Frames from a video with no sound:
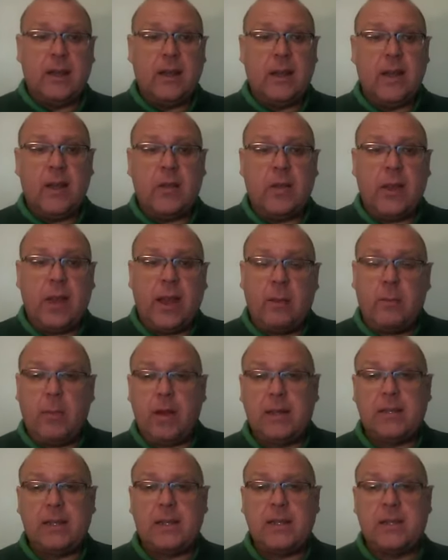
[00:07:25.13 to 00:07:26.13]
heard that
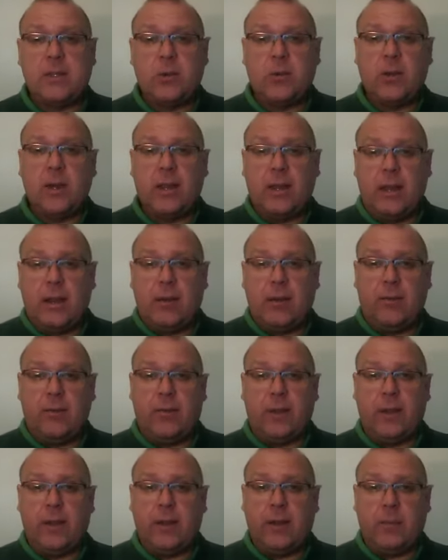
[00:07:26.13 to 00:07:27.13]
amazing story of
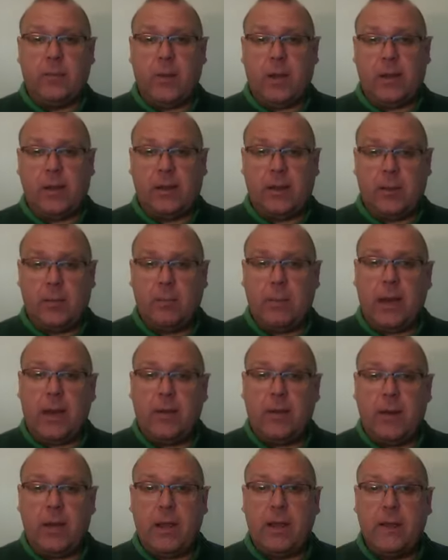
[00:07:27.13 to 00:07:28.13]
the man that
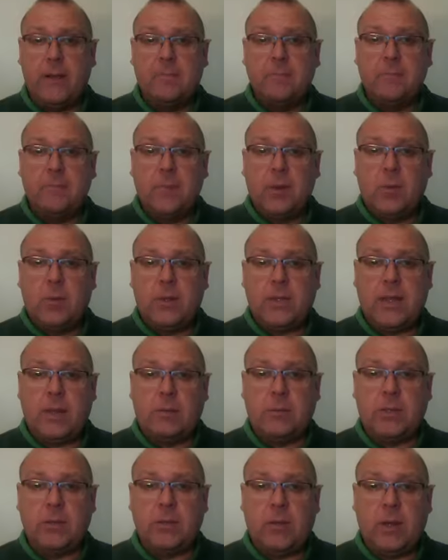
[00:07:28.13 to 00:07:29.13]
Mary was
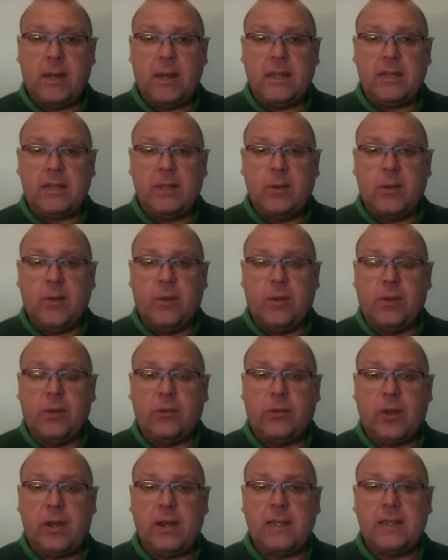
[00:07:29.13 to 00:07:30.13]
able to witness to on the
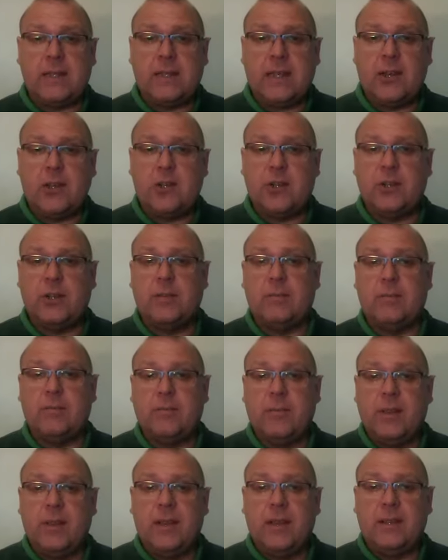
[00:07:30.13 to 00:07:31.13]
train station
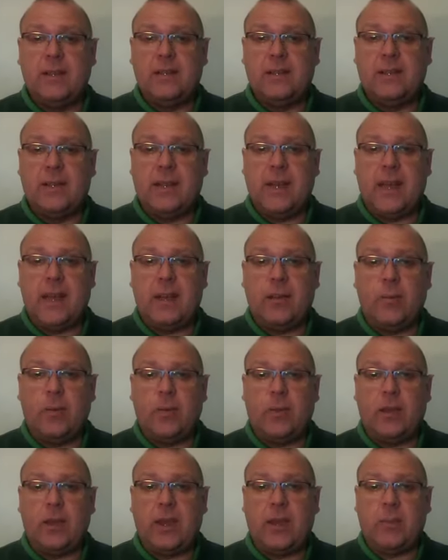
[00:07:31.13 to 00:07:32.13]
today. And we
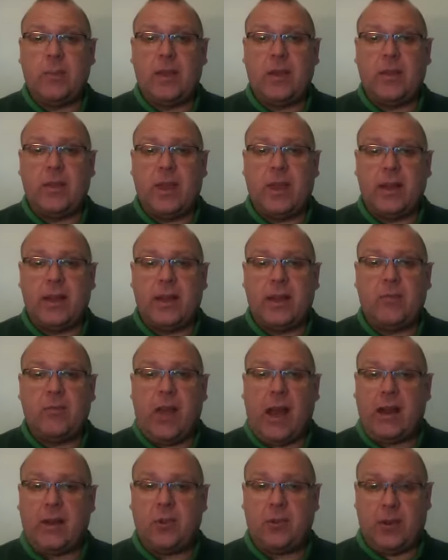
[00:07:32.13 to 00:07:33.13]
think about that. If
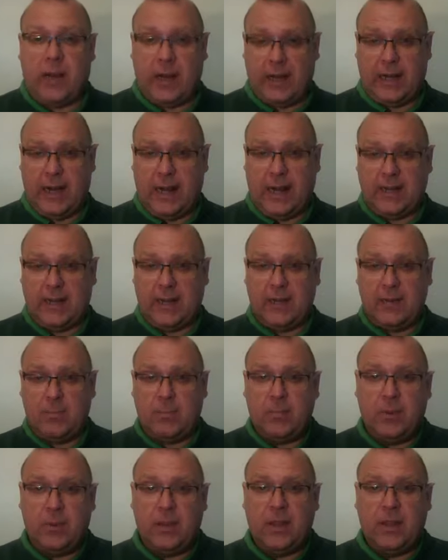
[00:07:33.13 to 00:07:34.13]
that train hadn't
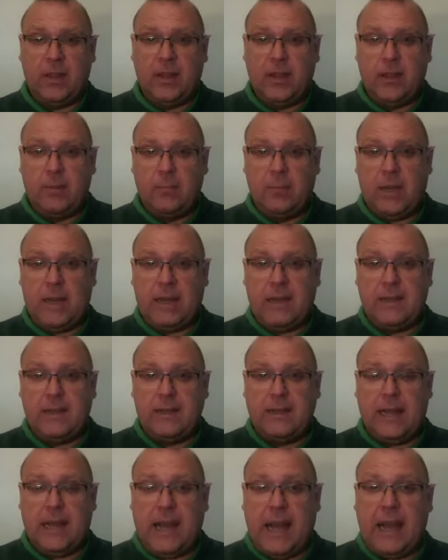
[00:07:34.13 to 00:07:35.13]
been
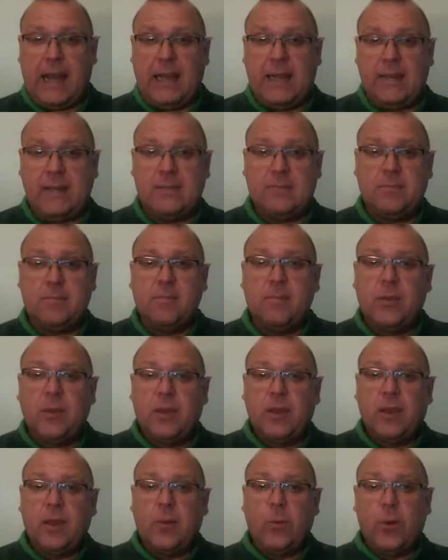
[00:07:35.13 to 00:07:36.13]
delayed,
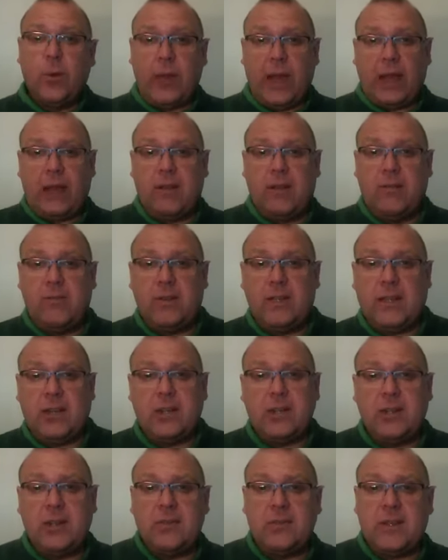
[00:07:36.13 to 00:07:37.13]
would that
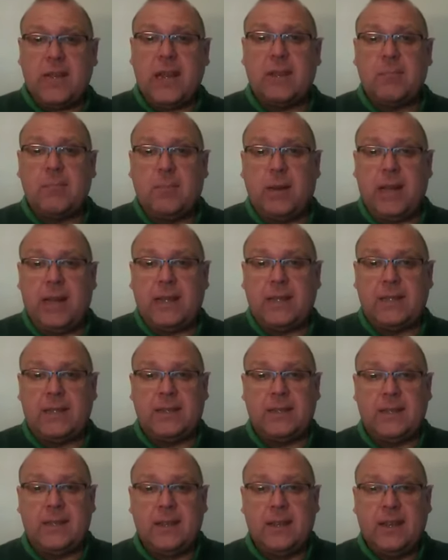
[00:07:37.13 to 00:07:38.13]
conversation have taken place?
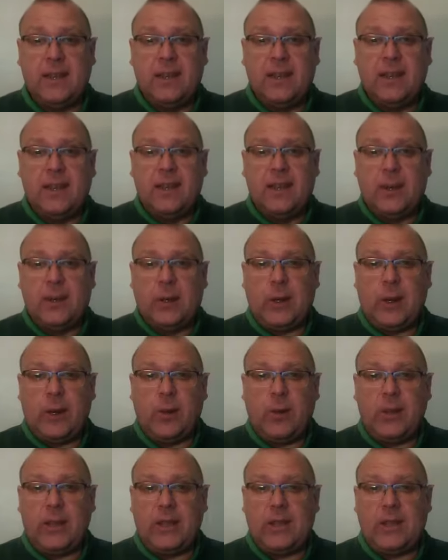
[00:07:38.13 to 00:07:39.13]
You know,
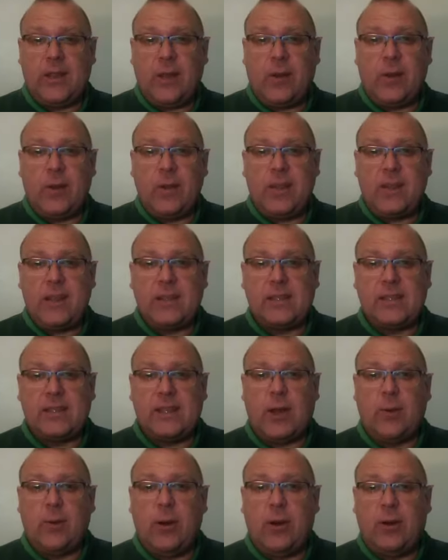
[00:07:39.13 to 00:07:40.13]
there are
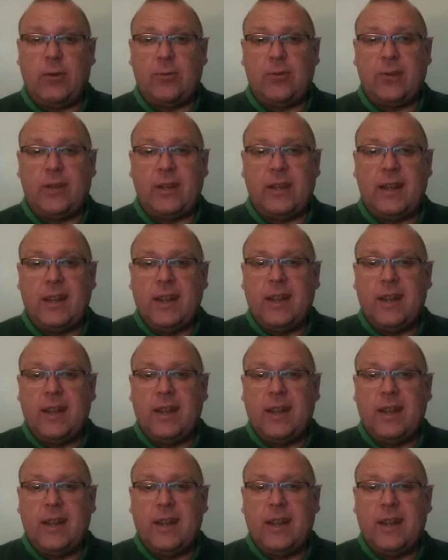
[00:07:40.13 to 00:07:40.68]
so often